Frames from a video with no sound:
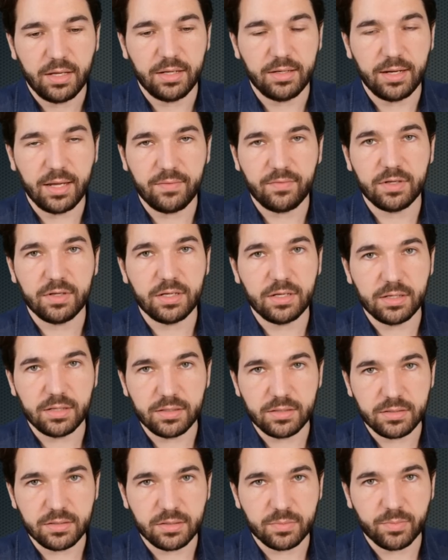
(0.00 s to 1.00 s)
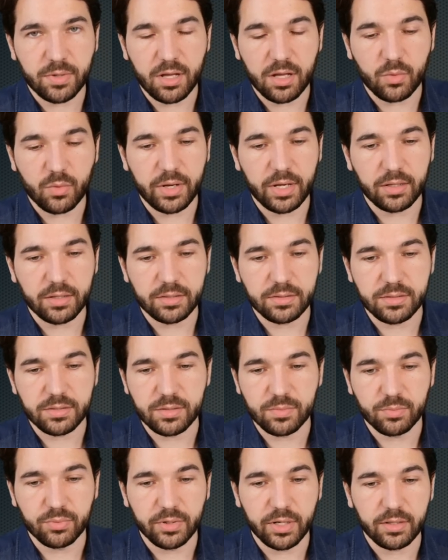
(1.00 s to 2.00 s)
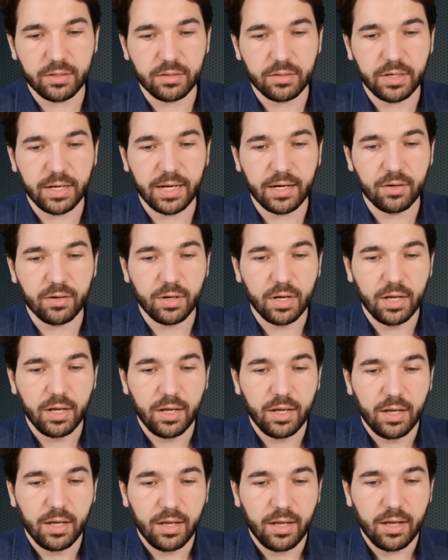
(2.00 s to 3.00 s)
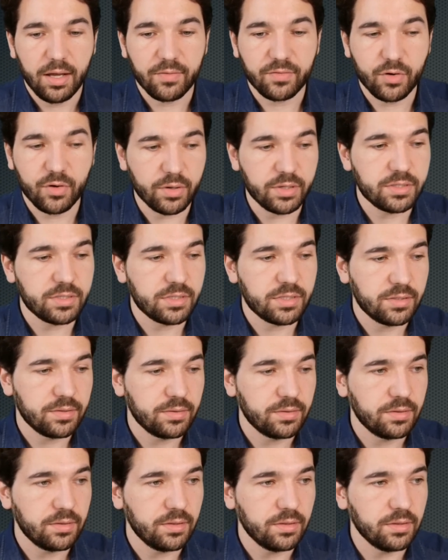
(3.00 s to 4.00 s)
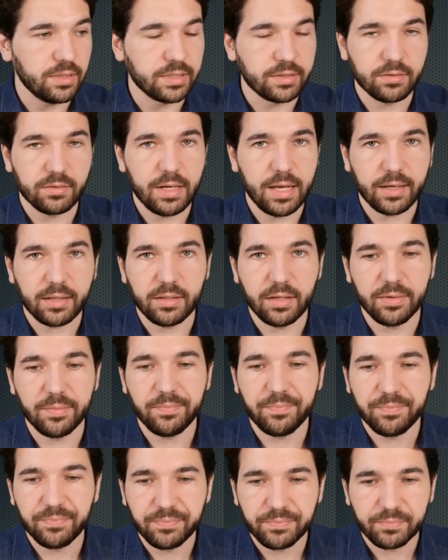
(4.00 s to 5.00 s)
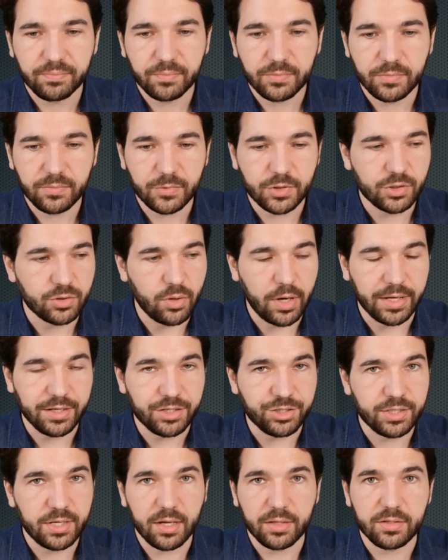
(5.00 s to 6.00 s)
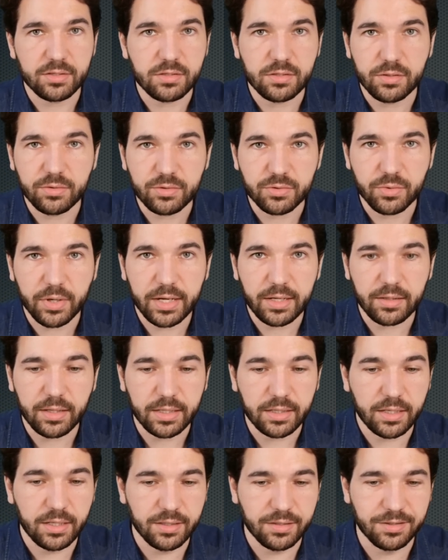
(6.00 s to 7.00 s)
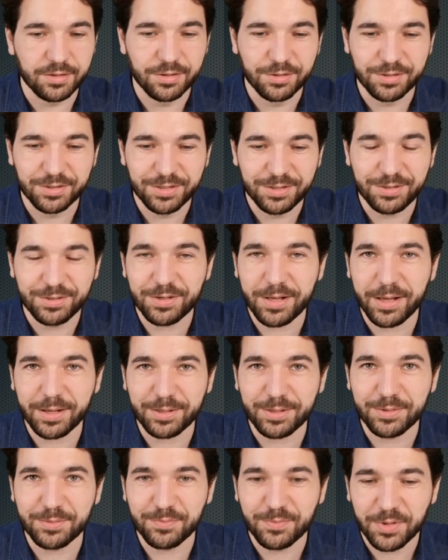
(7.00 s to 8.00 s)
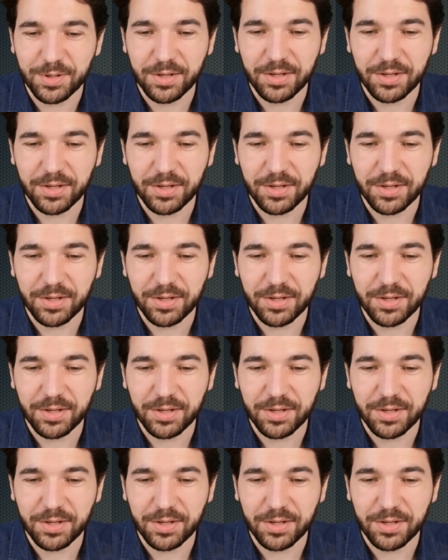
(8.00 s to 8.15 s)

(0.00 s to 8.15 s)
And David is Paul Whelan's brother. Now, of course, look, they're not going to try and shit on this news, right? Like, they're not going